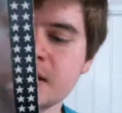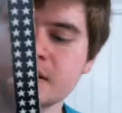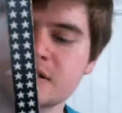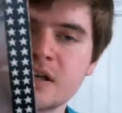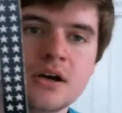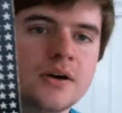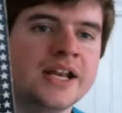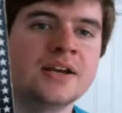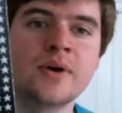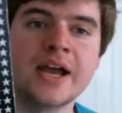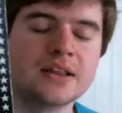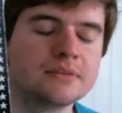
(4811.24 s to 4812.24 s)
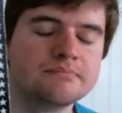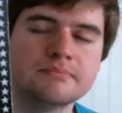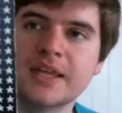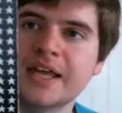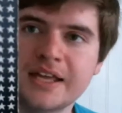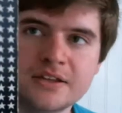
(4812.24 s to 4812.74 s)
So anyway,
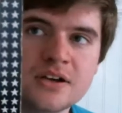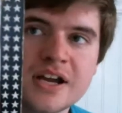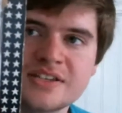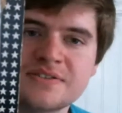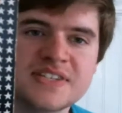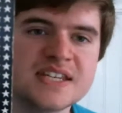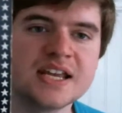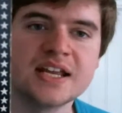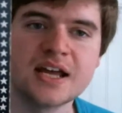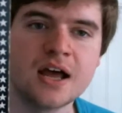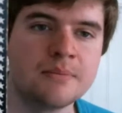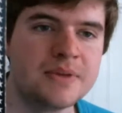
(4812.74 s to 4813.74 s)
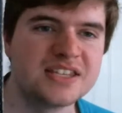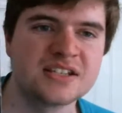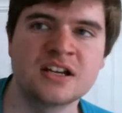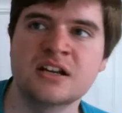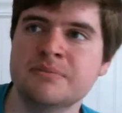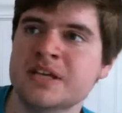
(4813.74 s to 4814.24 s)
uh, you guys have seen it. Um, it's
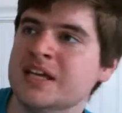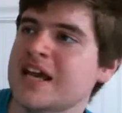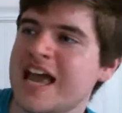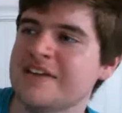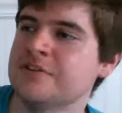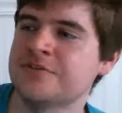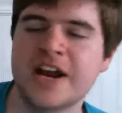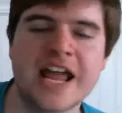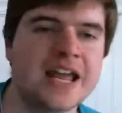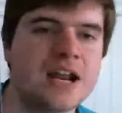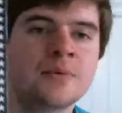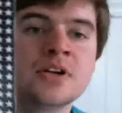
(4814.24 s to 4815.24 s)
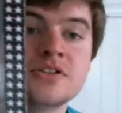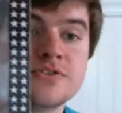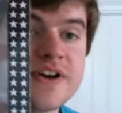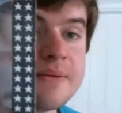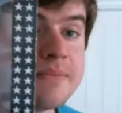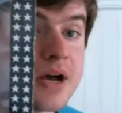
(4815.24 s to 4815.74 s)
gonna be. I have it for eight. I I'm to do
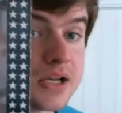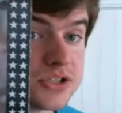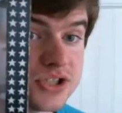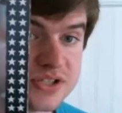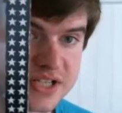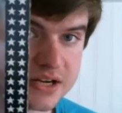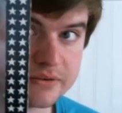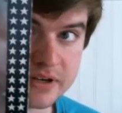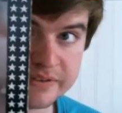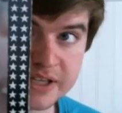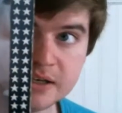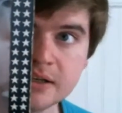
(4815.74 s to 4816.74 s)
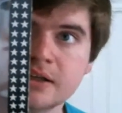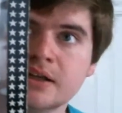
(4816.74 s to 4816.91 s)
five bucks just to get rid of it.